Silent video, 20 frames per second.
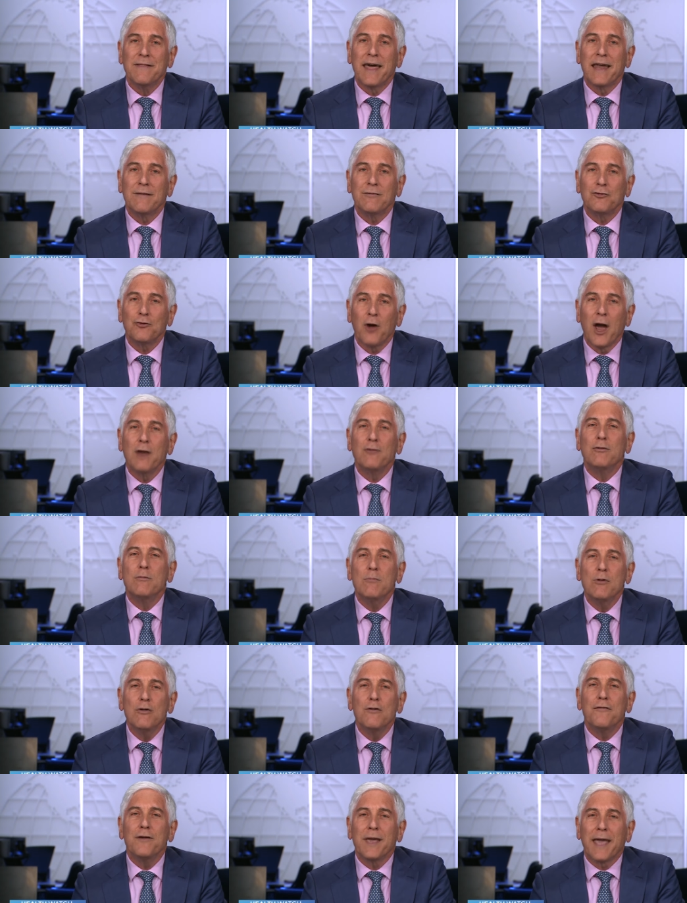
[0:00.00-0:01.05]
that have tried
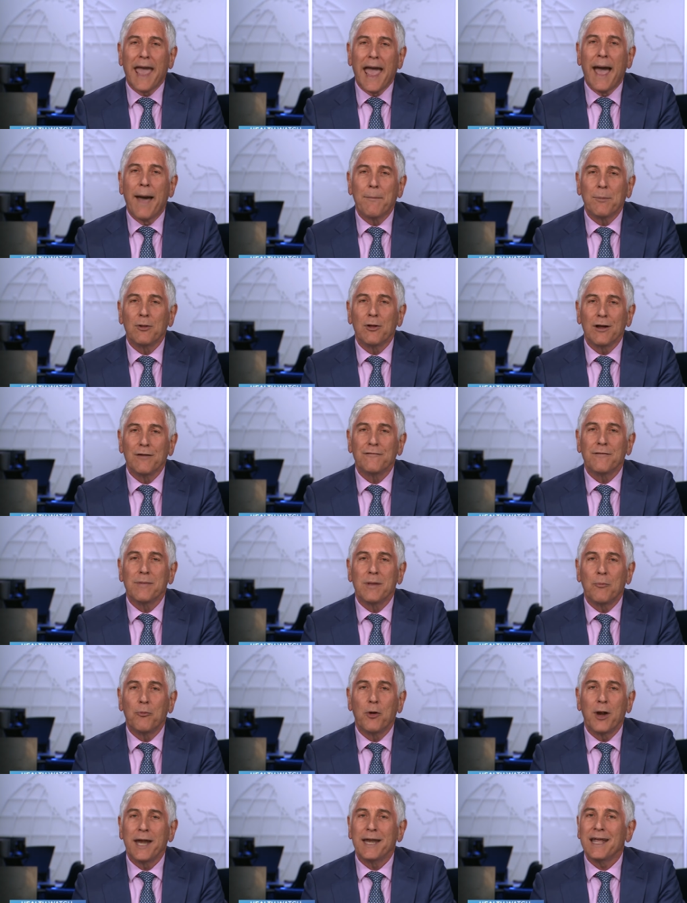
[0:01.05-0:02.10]
removing amyloid from
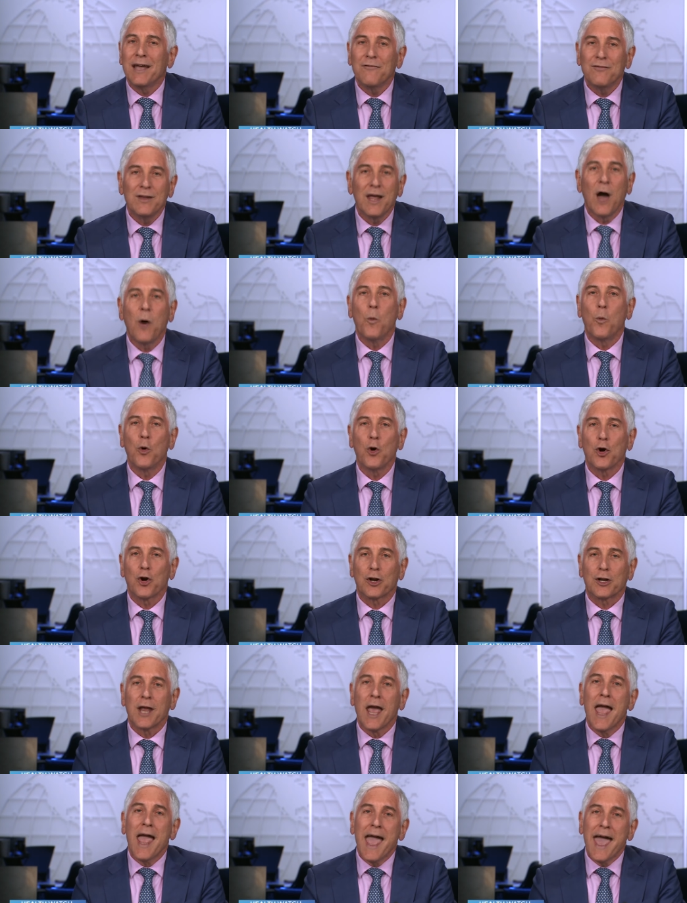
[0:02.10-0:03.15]
the brain have not
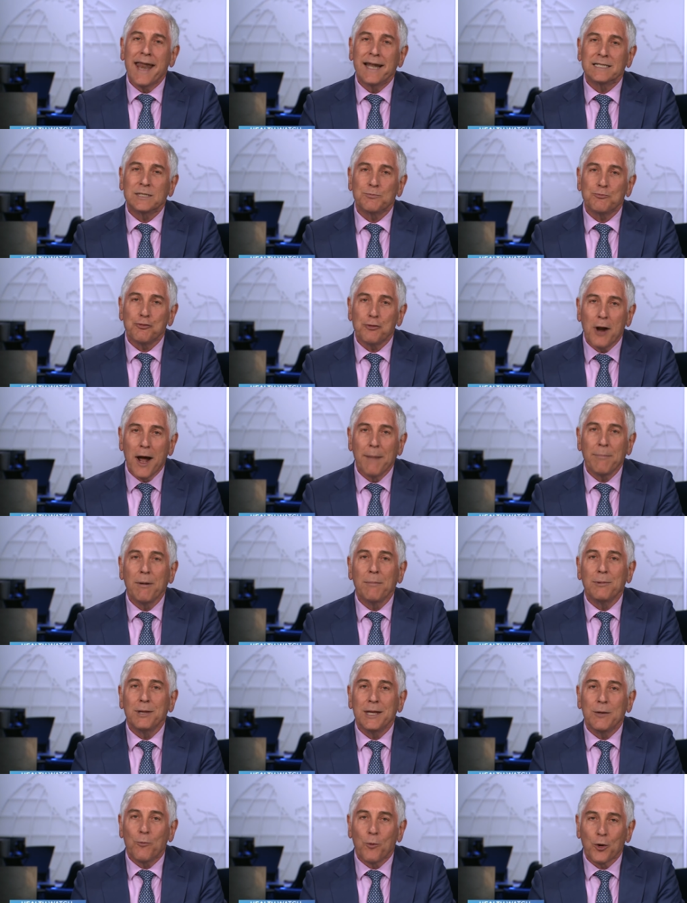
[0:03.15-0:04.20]
worked. And it's
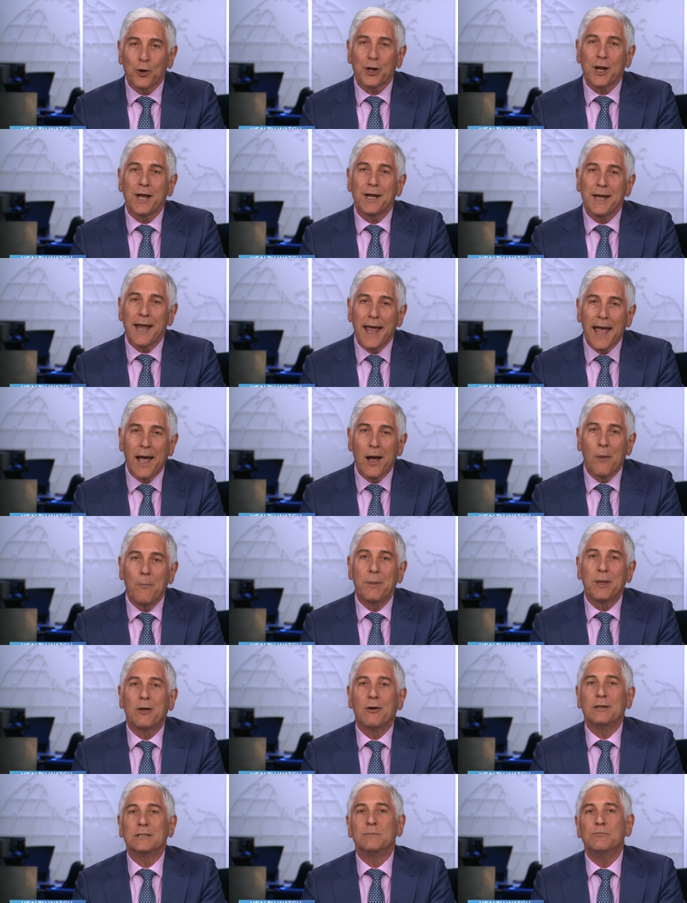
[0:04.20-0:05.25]
probably working now
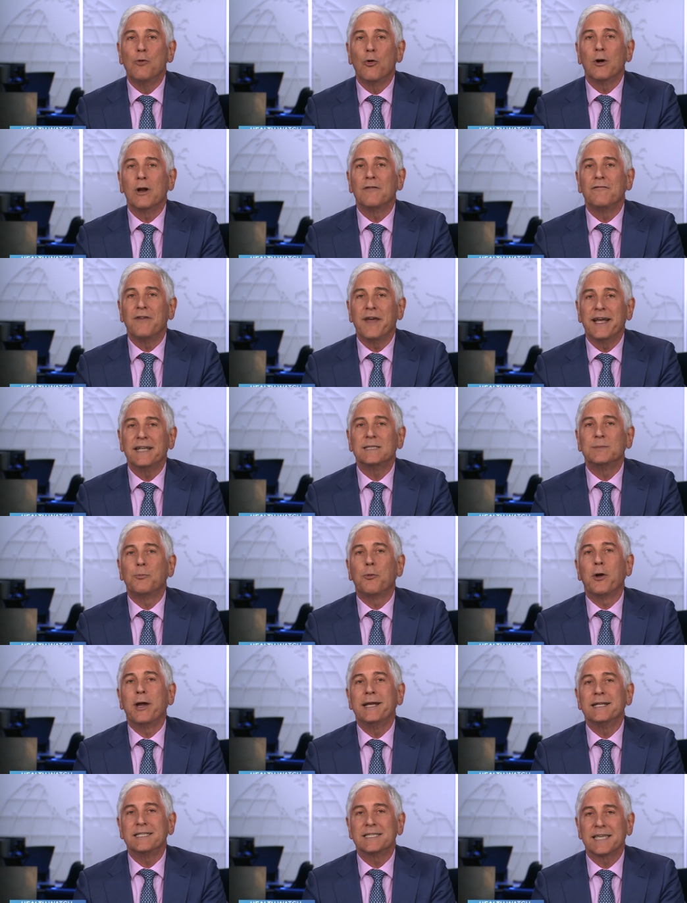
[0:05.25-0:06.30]
because more advanced
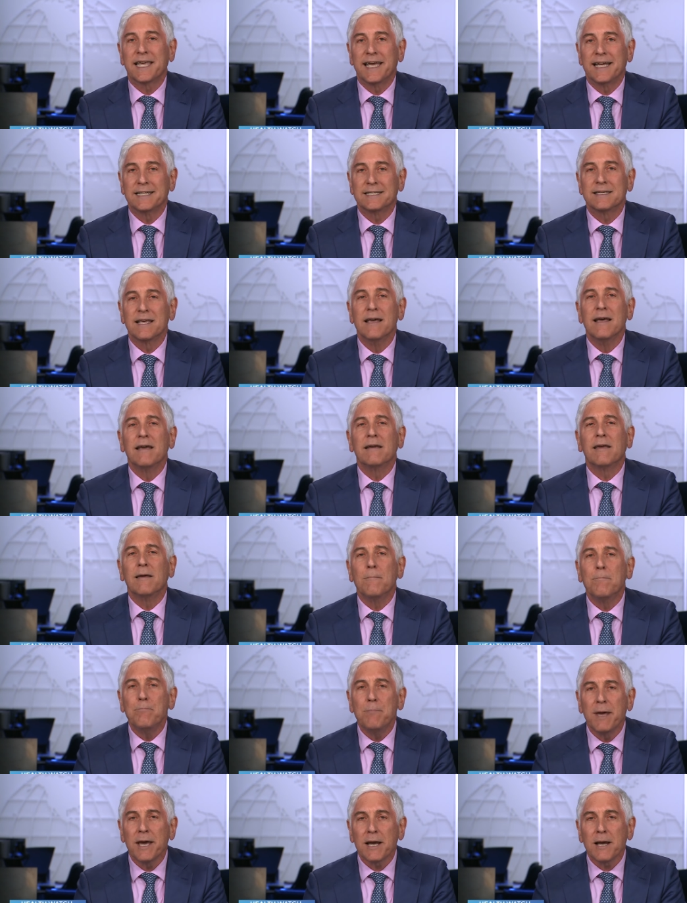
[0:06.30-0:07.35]
brain scans
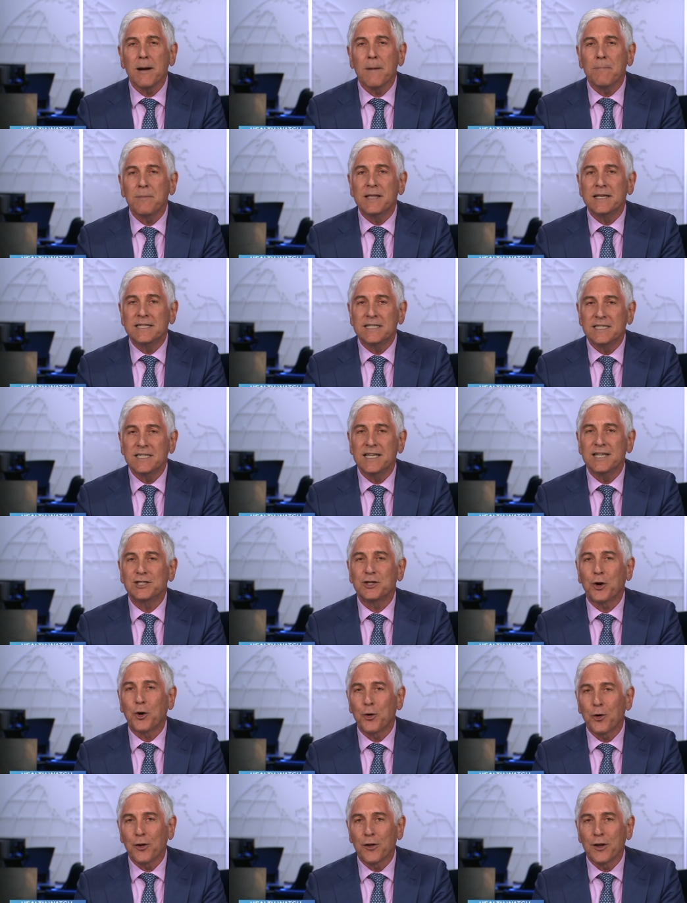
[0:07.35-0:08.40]
can pick up the
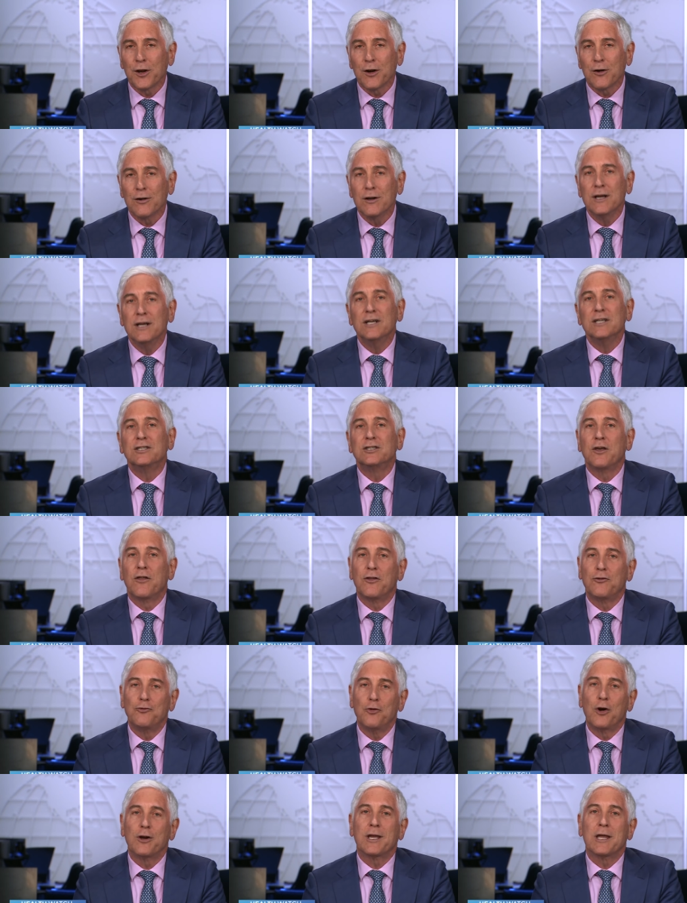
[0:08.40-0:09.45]
disease earlier so
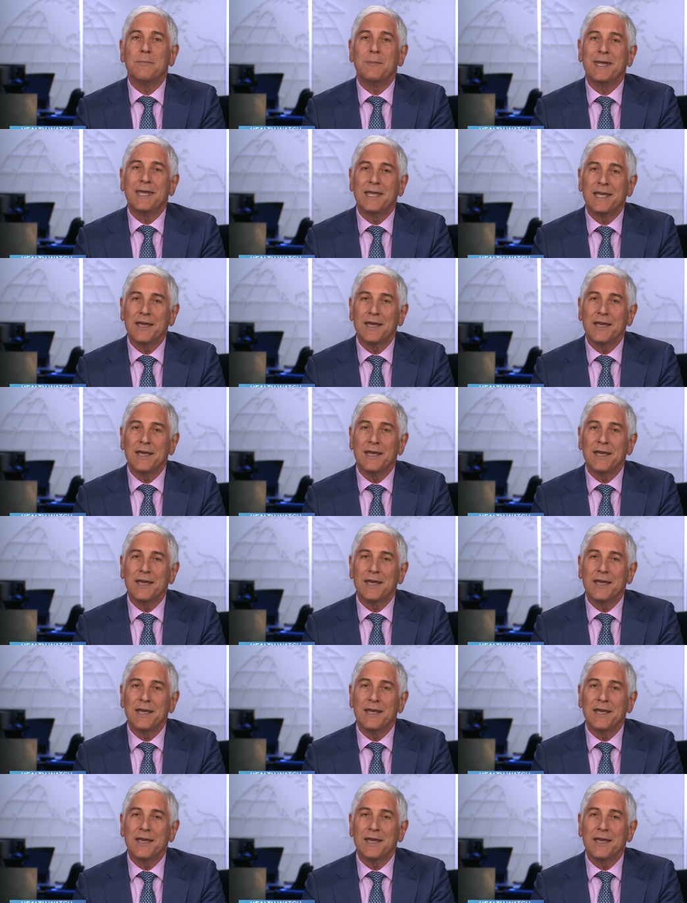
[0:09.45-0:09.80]
the drug can be